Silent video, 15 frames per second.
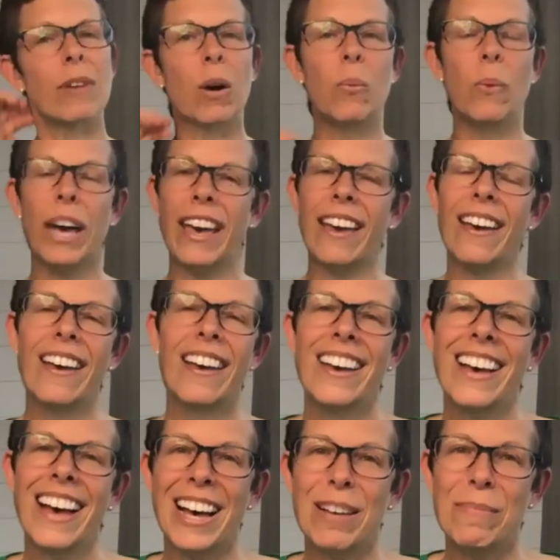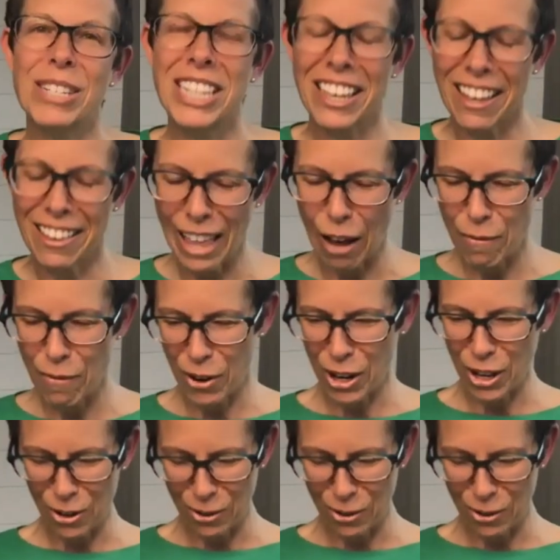a way um, to get that for you.